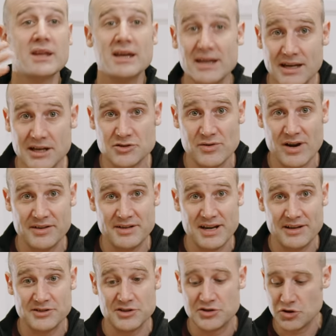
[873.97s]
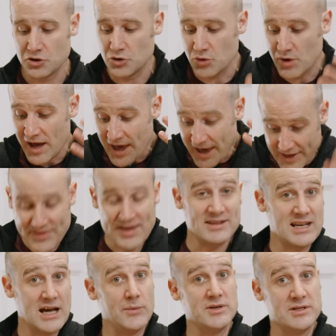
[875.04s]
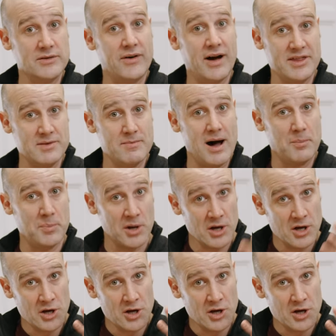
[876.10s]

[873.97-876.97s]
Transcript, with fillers: It gets rounded down to two, and that's how we divide them up.